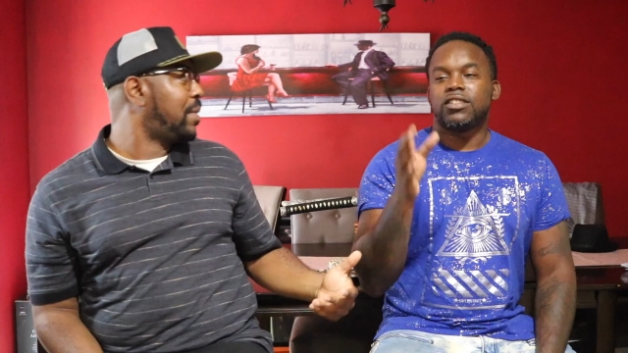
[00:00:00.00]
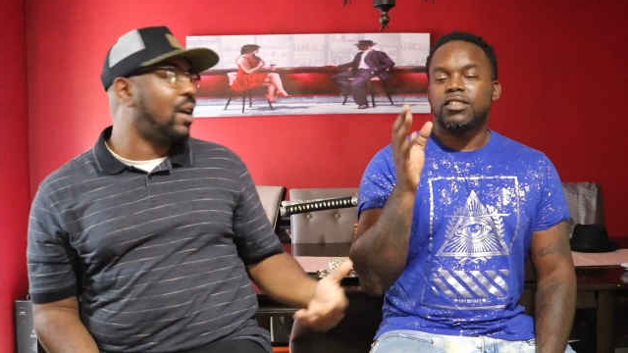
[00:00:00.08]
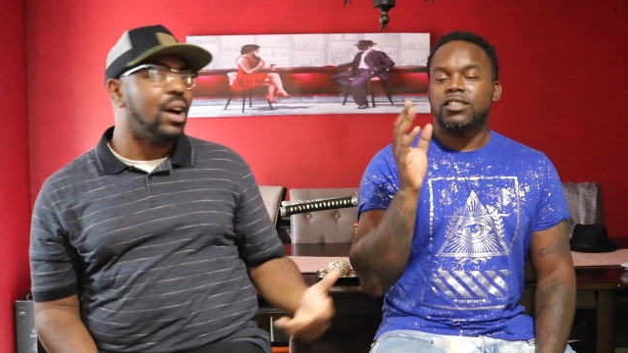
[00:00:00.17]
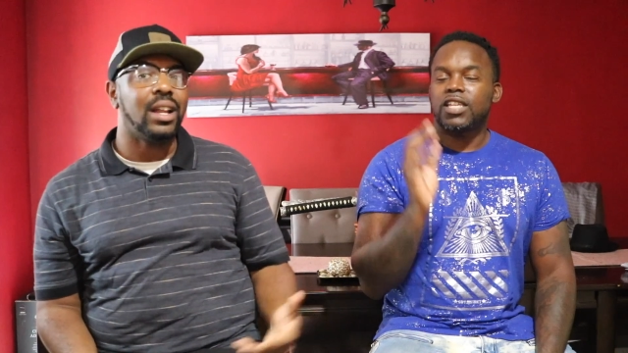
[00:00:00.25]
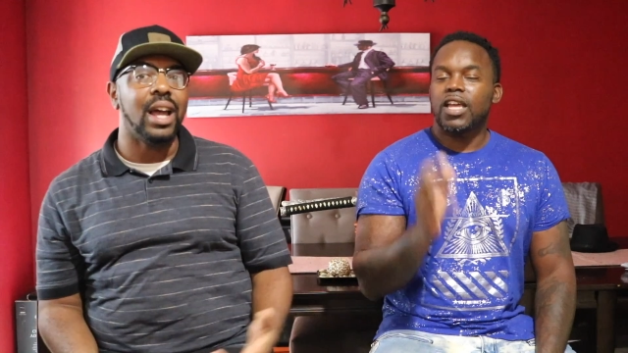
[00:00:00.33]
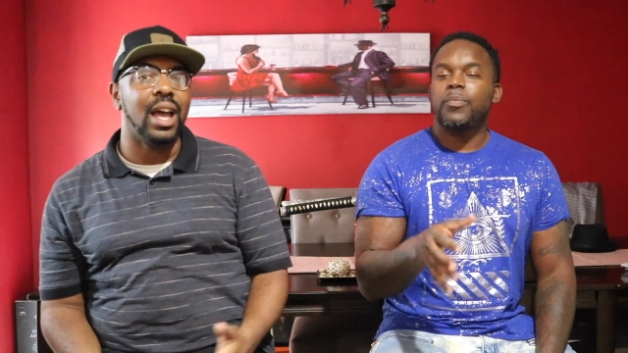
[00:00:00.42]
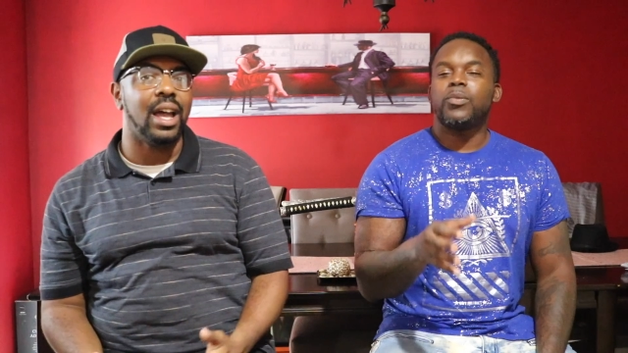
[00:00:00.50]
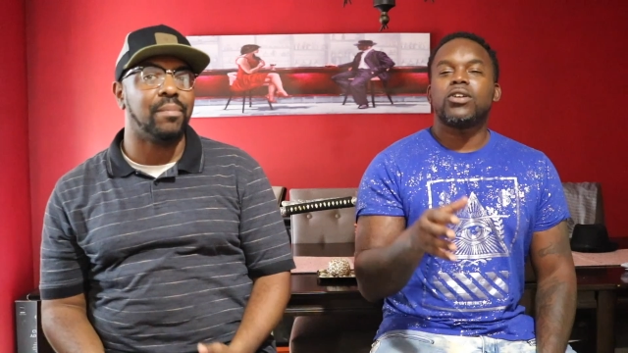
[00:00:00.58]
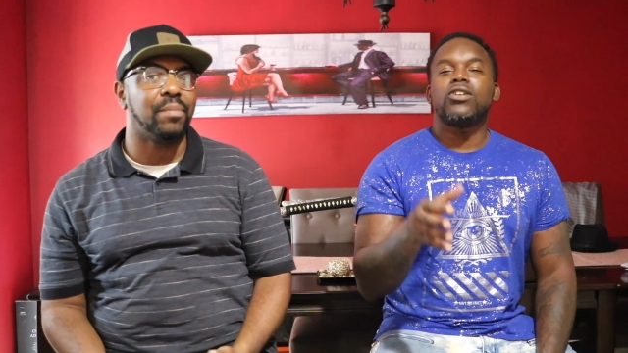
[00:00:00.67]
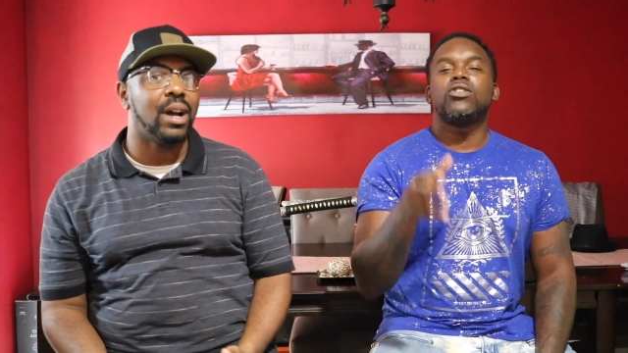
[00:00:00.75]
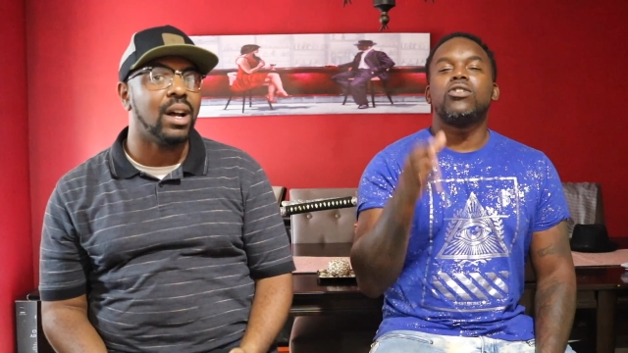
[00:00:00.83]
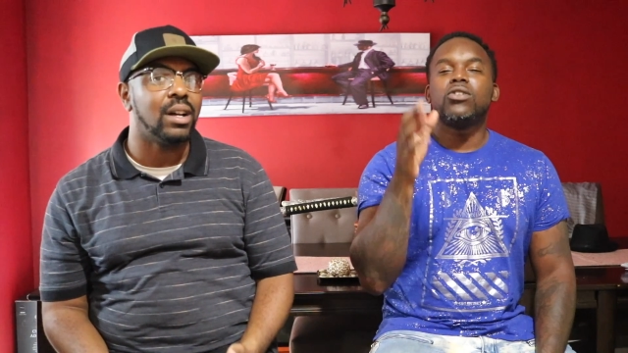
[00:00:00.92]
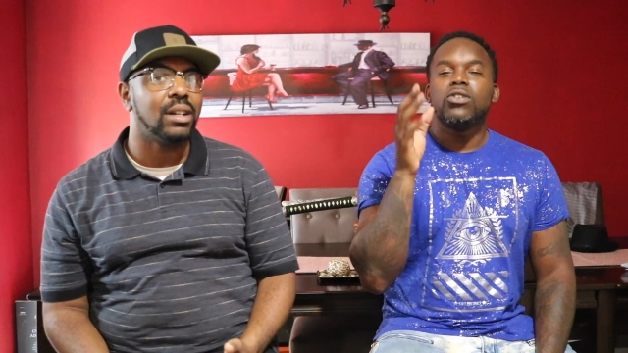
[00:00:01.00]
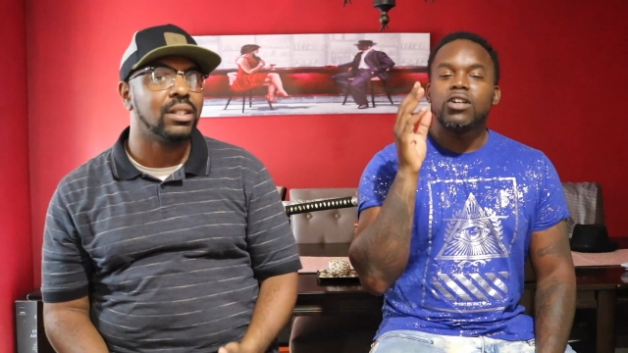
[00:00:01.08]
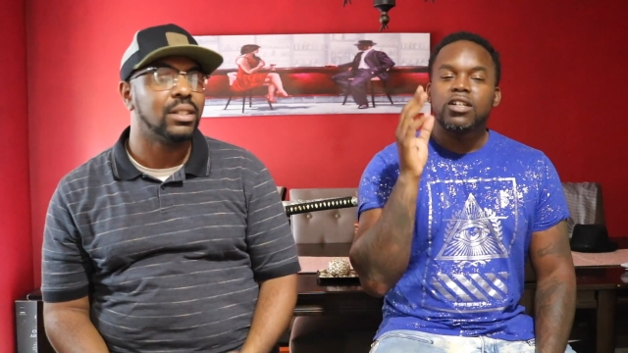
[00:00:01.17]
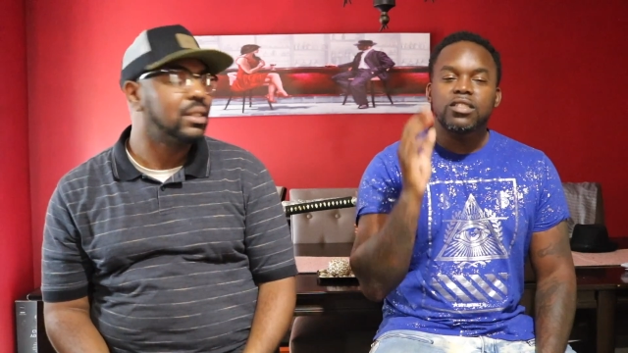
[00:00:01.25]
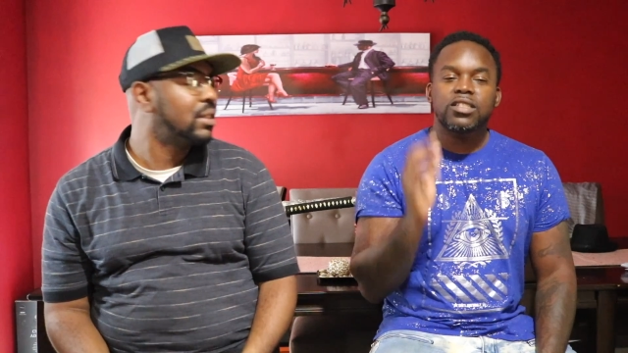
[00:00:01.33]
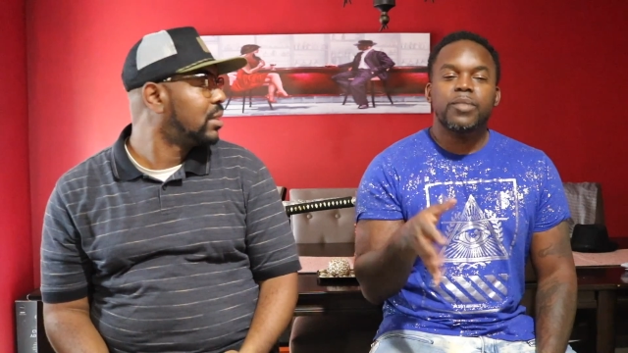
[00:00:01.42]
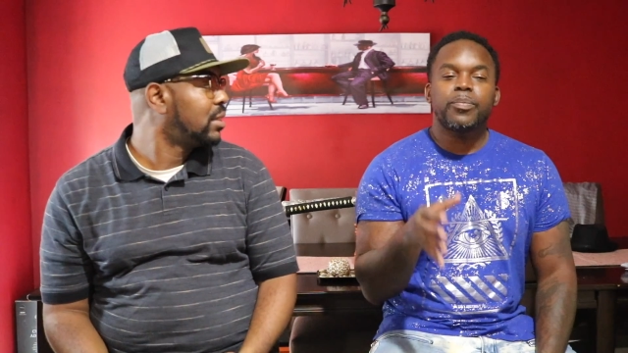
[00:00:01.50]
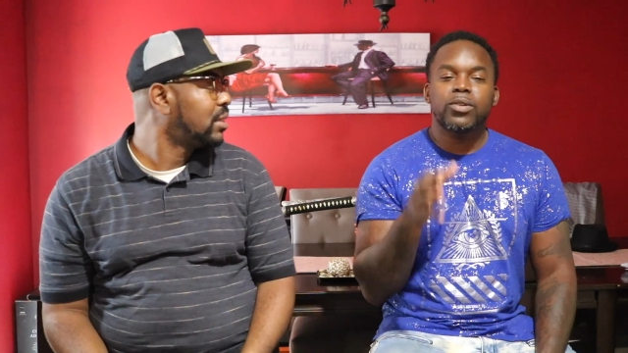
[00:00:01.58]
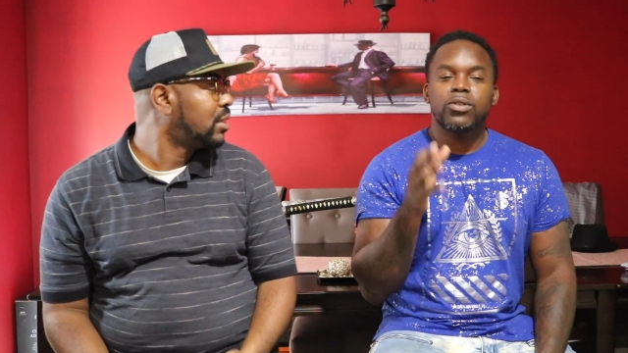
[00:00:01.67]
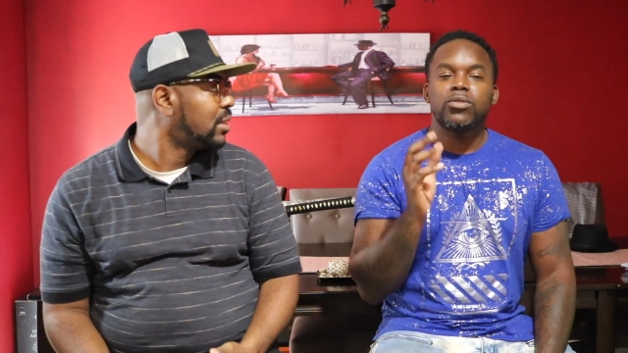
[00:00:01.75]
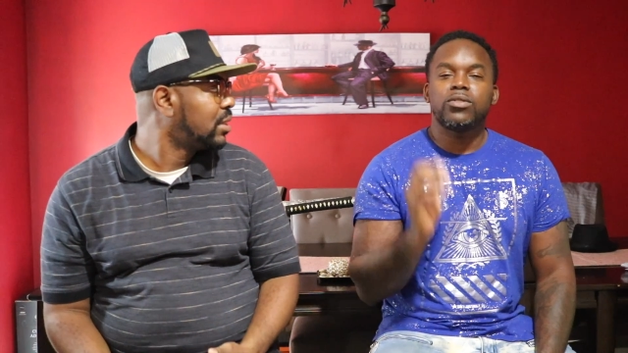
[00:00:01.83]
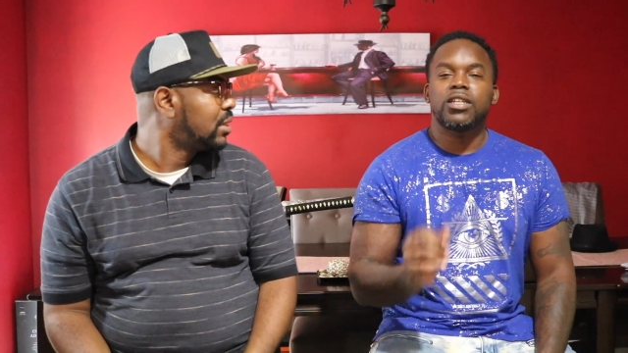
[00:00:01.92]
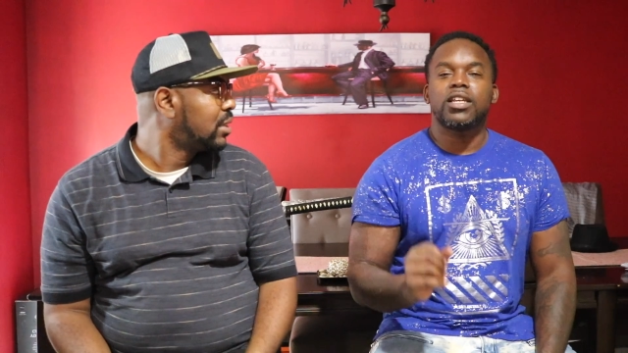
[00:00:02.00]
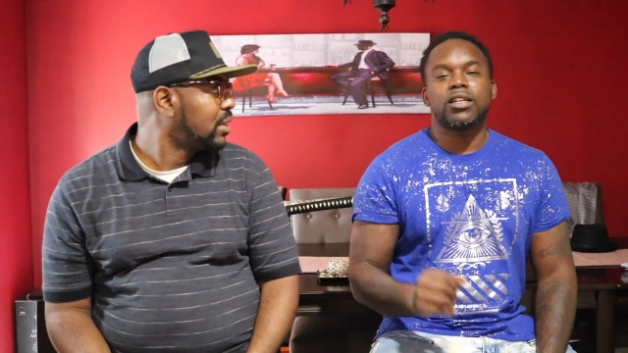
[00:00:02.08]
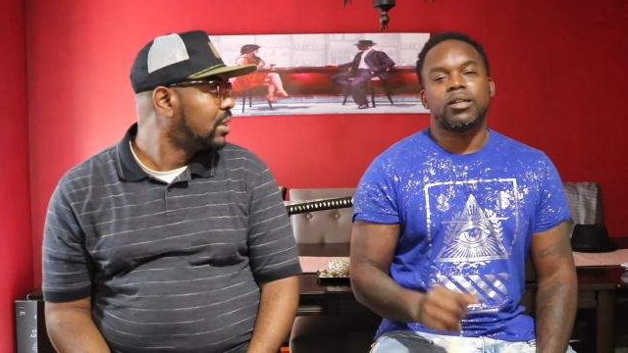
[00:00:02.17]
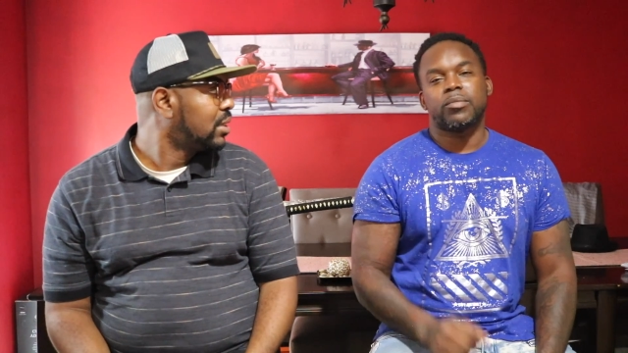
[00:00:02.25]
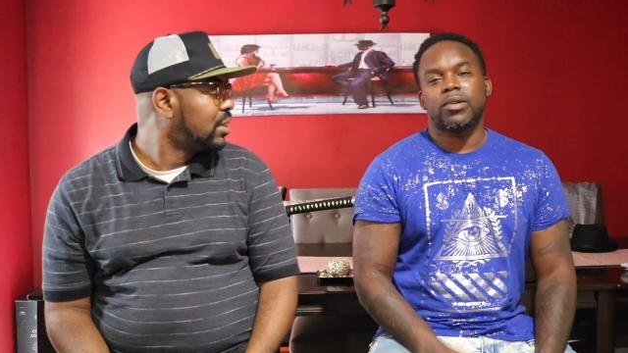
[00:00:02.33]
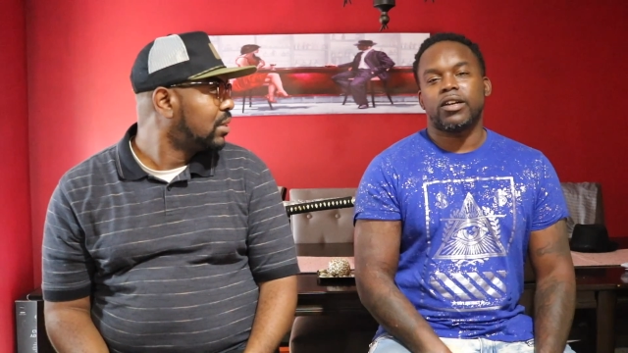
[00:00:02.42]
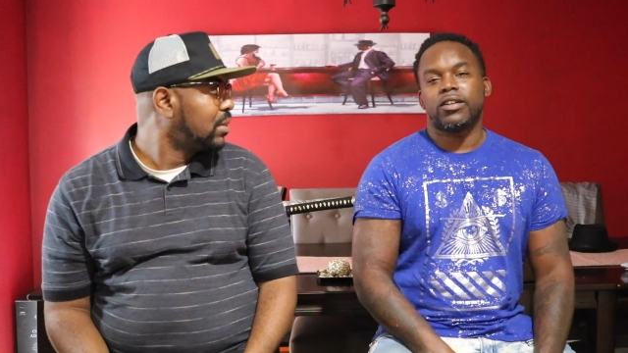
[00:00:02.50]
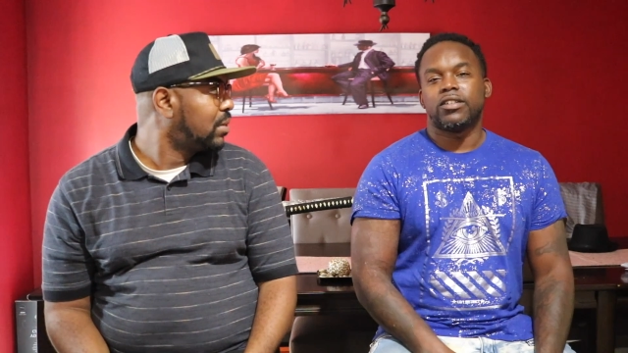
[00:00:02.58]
Speaker 1: be all that, bro? Typical nigga, bro.